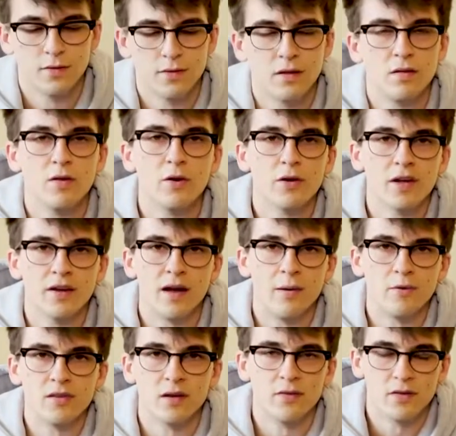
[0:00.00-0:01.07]
The little
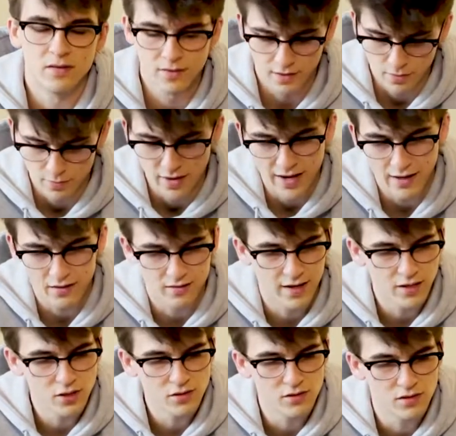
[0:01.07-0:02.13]
Kendamas on the sticker pack is
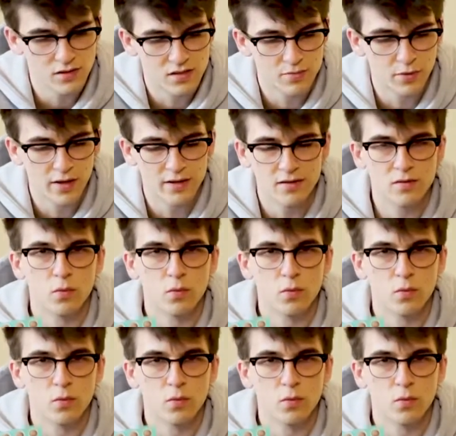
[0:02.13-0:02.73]
actually the Splice